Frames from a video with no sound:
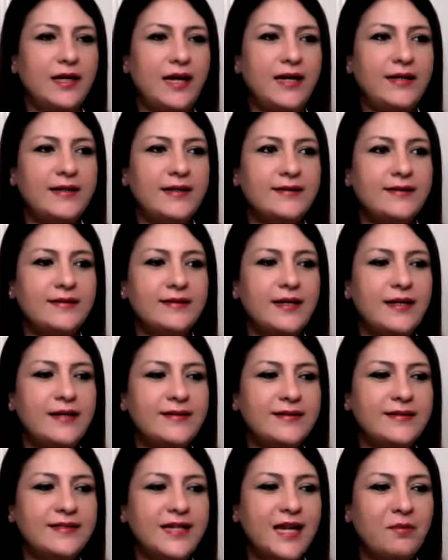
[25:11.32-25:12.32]

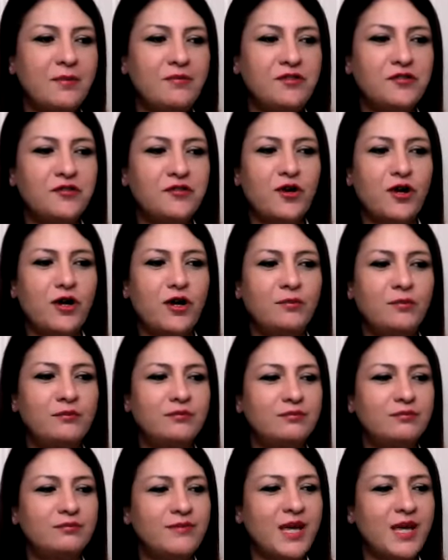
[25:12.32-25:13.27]
It stems from